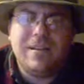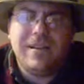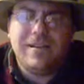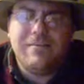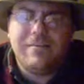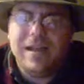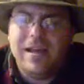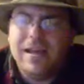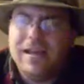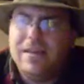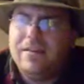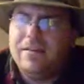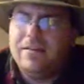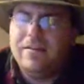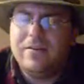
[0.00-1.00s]
that he
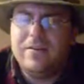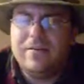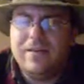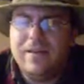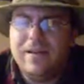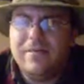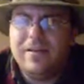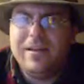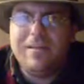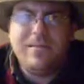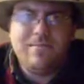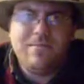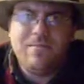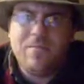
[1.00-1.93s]
made, I mean,